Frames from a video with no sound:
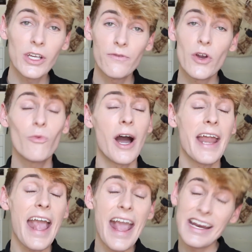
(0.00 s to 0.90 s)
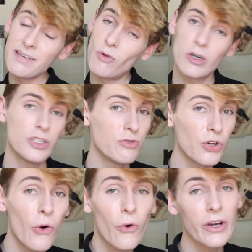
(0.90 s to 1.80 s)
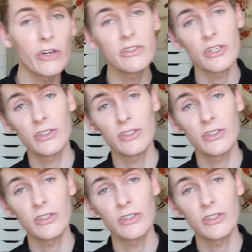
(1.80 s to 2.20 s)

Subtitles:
If you want any more tutorials